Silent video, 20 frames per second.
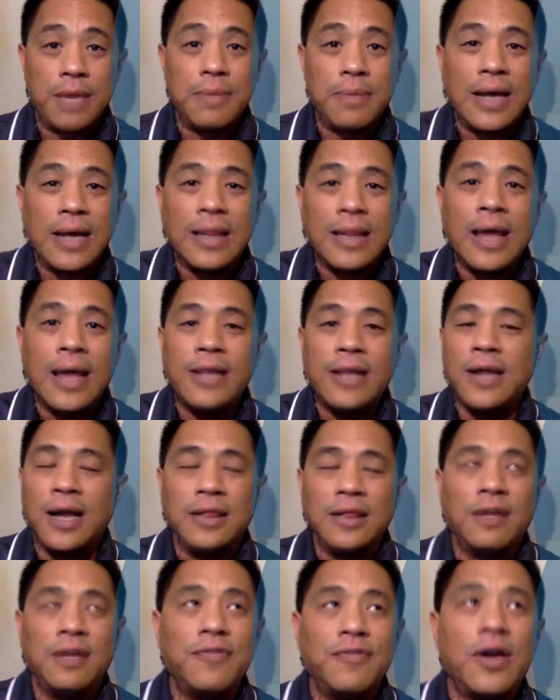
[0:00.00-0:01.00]
And I
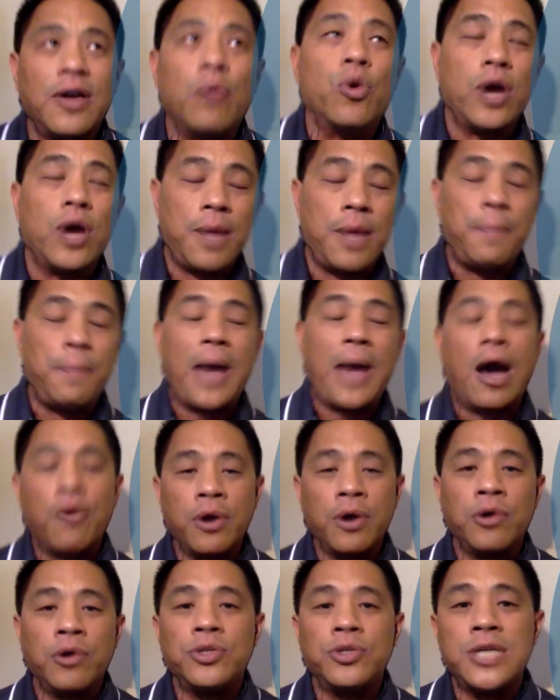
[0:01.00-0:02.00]
love that word,
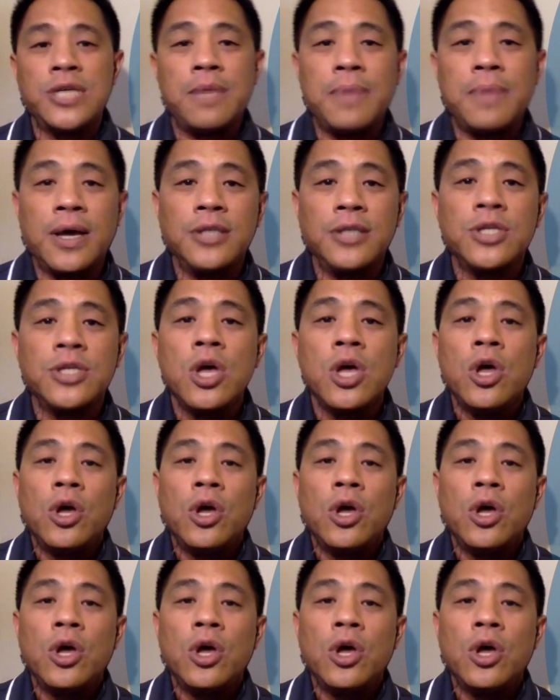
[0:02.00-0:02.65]
empowering your team, because